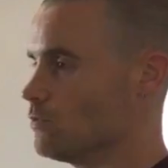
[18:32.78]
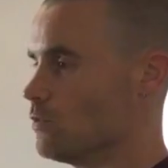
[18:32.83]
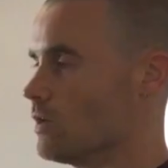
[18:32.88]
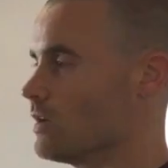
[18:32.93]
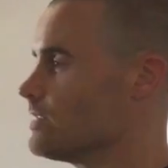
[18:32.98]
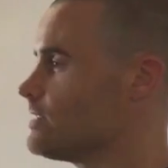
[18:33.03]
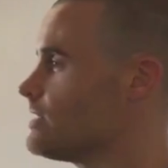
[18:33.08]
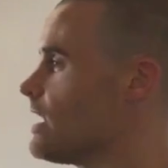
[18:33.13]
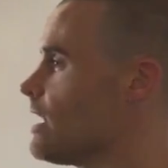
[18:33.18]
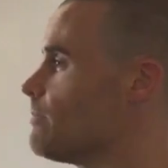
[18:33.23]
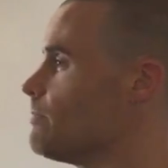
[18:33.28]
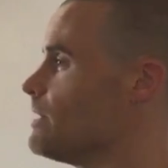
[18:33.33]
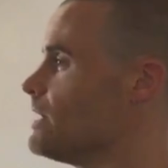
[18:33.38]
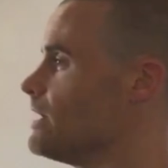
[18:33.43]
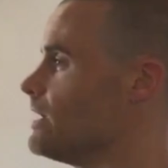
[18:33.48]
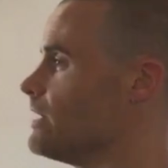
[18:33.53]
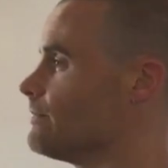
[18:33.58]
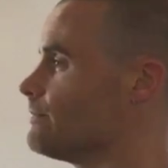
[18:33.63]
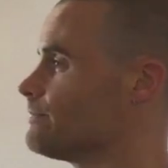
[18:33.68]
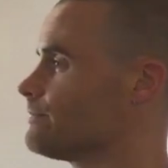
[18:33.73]
What does that
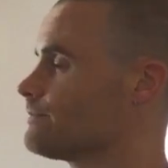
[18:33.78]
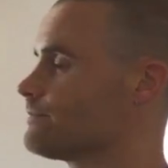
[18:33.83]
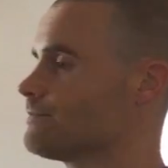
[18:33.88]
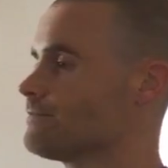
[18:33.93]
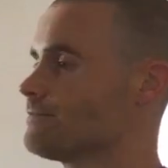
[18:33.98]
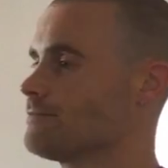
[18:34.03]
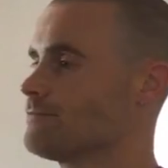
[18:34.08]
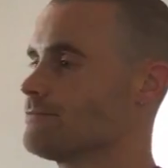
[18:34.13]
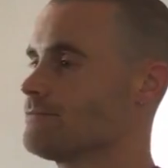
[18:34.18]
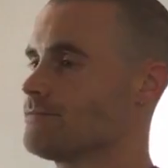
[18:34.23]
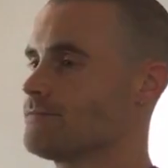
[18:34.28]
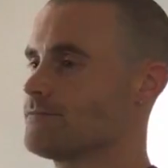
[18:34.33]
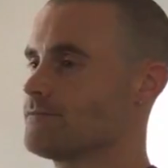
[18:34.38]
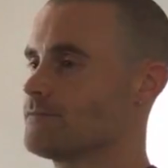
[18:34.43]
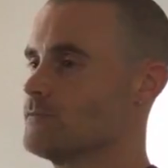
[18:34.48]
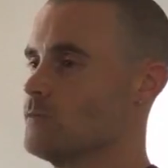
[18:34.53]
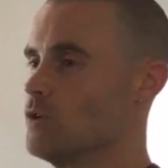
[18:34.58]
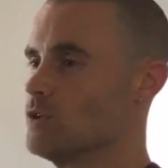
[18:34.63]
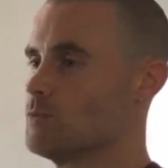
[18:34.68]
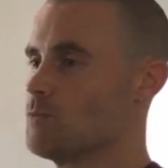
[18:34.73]
mean?
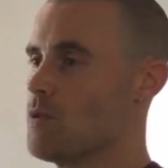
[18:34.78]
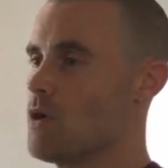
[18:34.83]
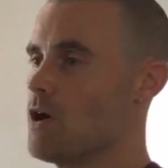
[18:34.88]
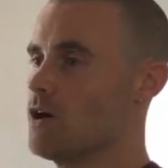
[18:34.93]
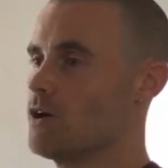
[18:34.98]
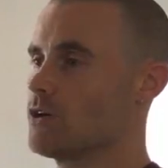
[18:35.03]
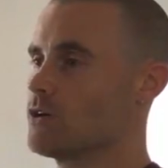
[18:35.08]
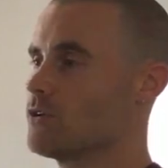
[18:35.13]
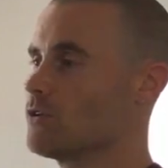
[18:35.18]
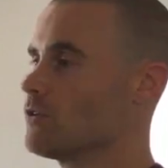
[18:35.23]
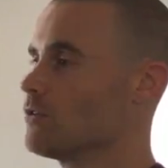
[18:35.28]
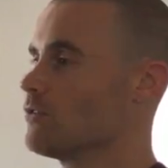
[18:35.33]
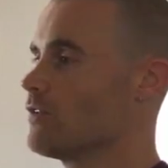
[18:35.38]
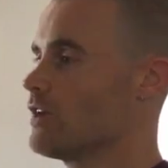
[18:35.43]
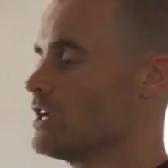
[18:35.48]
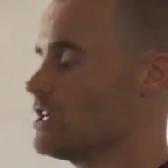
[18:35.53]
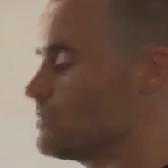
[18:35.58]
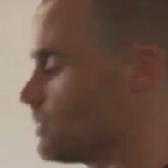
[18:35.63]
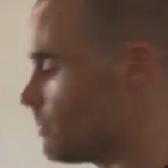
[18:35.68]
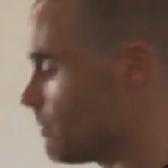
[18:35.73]
What's particle
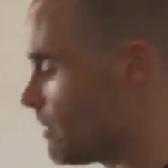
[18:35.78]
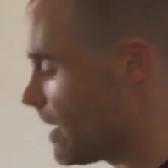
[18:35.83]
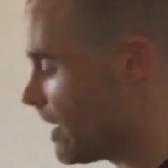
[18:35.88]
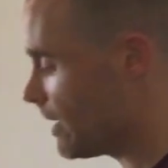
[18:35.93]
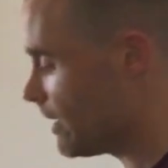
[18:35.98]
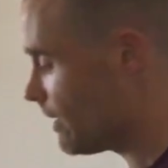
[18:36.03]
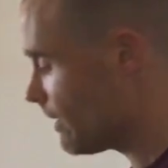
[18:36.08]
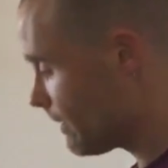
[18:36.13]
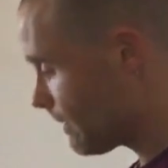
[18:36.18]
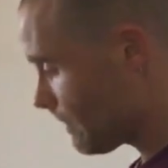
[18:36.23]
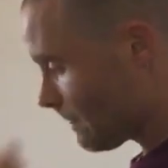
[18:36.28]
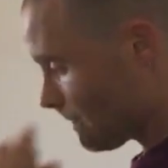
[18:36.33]
arrangement, Maddie?